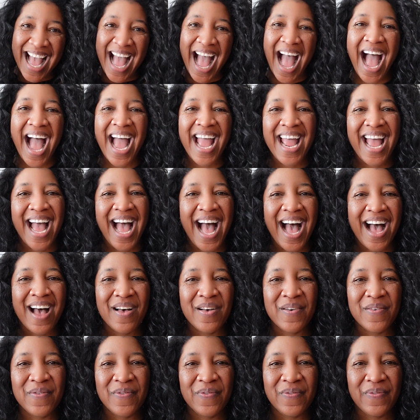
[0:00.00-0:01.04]
I
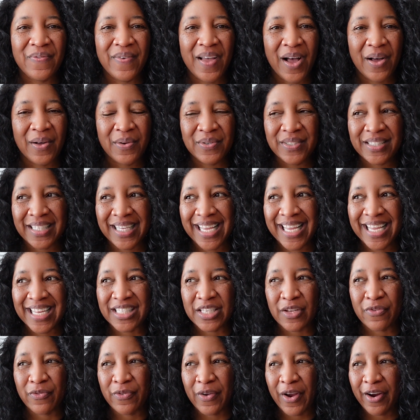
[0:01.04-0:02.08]
have found it
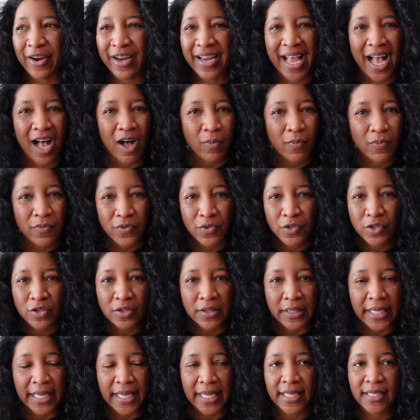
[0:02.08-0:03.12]
very
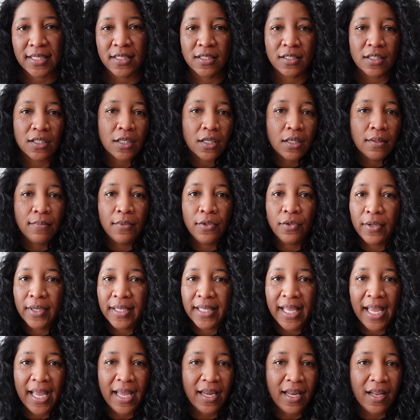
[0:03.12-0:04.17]
helpful in
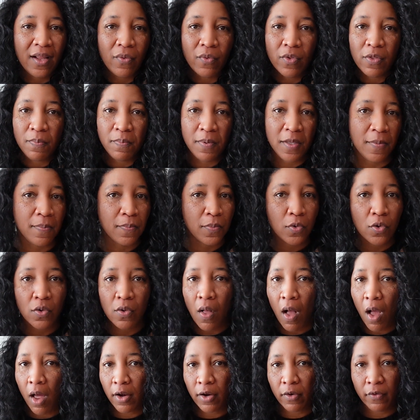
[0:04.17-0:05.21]
communicating with
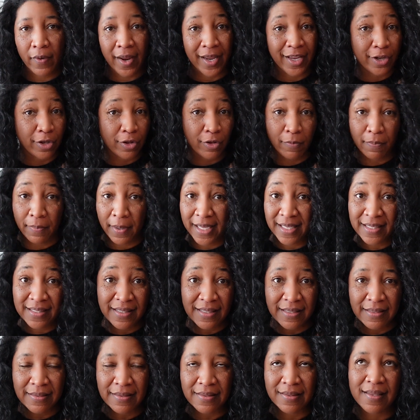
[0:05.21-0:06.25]
people on a regular
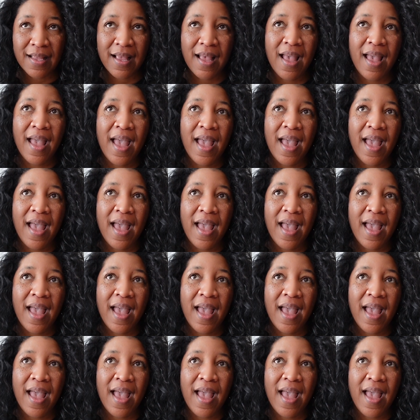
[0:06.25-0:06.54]
basis.